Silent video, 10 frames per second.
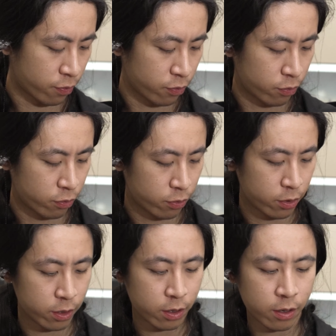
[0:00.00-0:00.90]
through
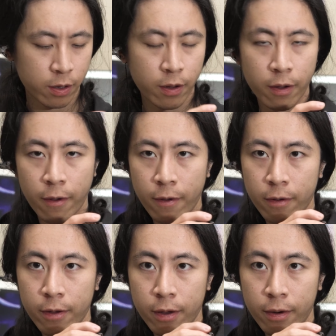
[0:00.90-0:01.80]

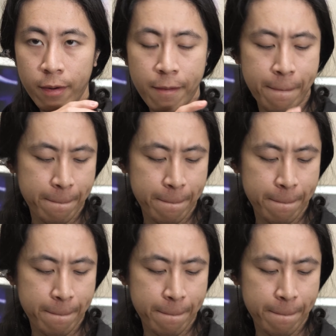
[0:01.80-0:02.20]
here.